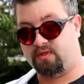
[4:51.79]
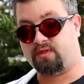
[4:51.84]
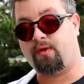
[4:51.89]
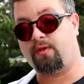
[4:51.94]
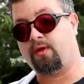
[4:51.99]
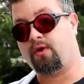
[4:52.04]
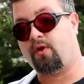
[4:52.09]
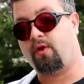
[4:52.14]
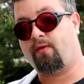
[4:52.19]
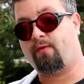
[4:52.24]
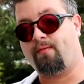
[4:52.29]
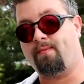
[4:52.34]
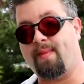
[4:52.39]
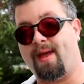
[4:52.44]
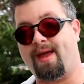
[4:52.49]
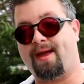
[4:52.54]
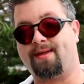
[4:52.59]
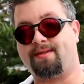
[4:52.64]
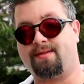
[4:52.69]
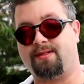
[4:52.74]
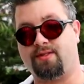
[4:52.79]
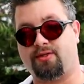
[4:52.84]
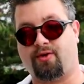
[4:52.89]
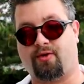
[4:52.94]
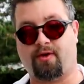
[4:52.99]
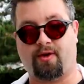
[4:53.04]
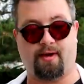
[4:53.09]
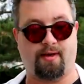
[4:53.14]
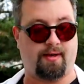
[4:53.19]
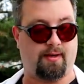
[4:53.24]
So the Nerf Mega
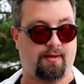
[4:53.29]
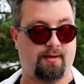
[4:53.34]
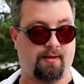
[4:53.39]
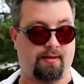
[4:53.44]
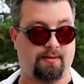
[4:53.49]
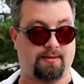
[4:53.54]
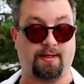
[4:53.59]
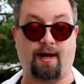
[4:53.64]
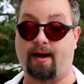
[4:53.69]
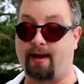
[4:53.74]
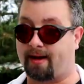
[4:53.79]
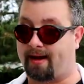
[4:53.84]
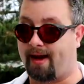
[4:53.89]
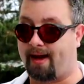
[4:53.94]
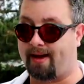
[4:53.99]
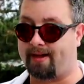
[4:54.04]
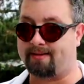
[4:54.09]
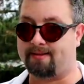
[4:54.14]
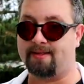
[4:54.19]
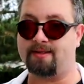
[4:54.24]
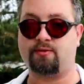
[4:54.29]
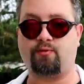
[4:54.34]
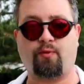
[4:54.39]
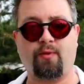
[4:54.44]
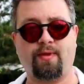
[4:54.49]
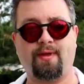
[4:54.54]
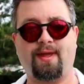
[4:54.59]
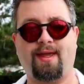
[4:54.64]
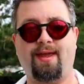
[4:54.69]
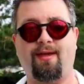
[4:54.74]
Centurion Sonic Ice is
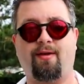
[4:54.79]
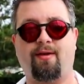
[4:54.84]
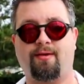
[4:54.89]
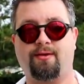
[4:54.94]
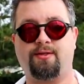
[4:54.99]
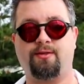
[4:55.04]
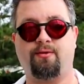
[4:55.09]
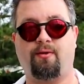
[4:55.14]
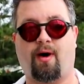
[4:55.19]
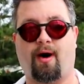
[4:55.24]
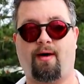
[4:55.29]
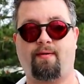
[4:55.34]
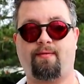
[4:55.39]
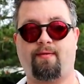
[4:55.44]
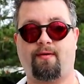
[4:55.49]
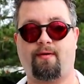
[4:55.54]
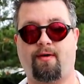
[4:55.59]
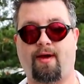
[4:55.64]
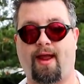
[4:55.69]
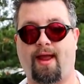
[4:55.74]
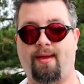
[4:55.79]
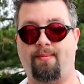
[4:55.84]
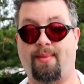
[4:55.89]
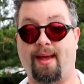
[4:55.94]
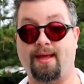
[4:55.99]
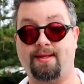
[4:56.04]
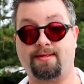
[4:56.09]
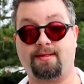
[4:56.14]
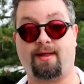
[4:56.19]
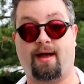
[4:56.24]
really here to offer a
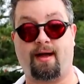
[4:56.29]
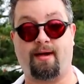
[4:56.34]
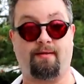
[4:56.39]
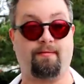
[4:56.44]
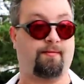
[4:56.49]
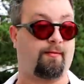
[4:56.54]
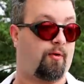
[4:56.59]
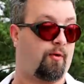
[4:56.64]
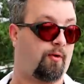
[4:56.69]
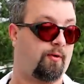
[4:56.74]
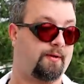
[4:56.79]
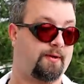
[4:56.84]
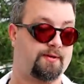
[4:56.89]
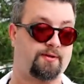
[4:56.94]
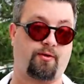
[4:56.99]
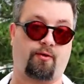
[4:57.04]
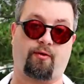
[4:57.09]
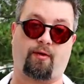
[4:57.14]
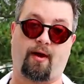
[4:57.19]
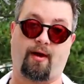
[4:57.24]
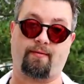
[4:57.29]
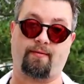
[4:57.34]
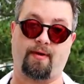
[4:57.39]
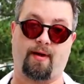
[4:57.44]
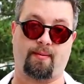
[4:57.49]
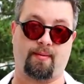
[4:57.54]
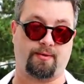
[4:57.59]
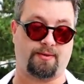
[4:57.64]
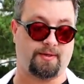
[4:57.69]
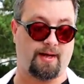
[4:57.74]
baseline for these chronograph
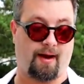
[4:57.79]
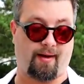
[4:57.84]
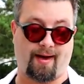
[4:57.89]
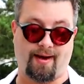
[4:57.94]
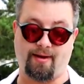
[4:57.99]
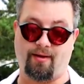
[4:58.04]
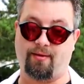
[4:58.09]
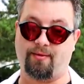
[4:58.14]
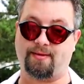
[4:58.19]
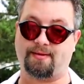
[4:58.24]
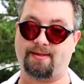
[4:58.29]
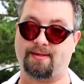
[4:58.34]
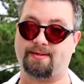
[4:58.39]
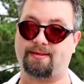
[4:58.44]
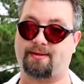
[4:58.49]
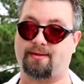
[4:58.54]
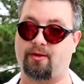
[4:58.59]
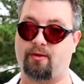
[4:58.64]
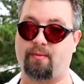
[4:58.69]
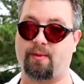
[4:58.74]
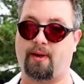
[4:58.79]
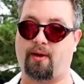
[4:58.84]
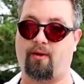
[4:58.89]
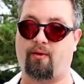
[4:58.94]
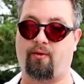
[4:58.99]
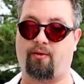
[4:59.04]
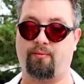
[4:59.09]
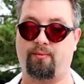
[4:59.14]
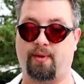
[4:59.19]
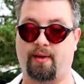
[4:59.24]
numbers. Now I know this thing's a little bit
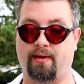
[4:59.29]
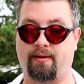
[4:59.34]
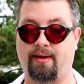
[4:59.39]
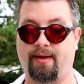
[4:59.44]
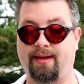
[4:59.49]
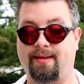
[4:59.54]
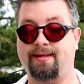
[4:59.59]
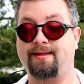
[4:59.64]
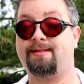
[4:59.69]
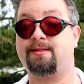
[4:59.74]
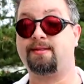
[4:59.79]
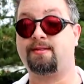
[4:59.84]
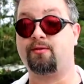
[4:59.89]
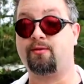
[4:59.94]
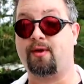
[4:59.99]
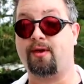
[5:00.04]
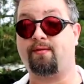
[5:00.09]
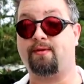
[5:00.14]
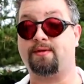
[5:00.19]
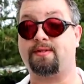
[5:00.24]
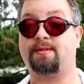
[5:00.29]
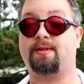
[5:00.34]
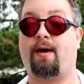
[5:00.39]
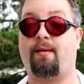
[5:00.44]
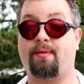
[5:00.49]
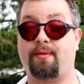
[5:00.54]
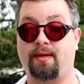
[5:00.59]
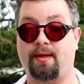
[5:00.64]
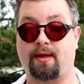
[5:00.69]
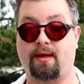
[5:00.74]
old, but at least this will give us
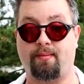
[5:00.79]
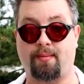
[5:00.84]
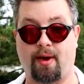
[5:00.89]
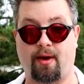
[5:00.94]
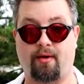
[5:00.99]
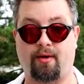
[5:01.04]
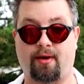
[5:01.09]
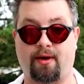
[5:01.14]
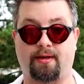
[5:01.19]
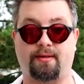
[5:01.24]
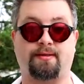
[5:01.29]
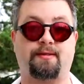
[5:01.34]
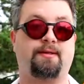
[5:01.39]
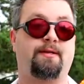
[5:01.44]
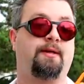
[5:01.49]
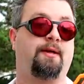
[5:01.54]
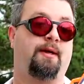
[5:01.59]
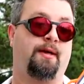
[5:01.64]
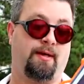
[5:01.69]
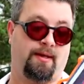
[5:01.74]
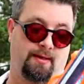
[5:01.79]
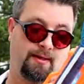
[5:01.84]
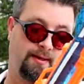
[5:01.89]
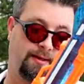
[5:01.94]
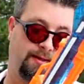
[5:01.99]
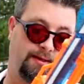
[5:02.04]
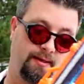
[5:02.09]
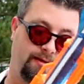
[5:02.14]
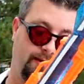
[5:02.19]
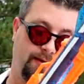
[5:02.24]
something to compare against.
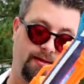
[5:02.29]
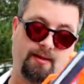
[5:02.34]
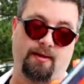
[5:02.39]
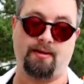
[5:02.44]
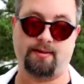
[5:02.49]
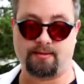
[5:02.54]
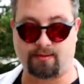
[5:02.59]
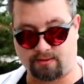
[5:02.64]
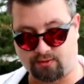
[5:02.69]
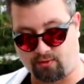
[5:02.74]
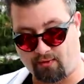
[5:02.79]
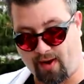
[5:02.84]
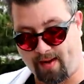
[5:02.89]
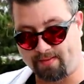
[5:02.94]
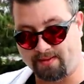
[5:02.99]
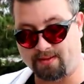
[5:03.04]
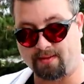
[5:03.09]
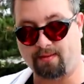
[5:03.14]
So let's grab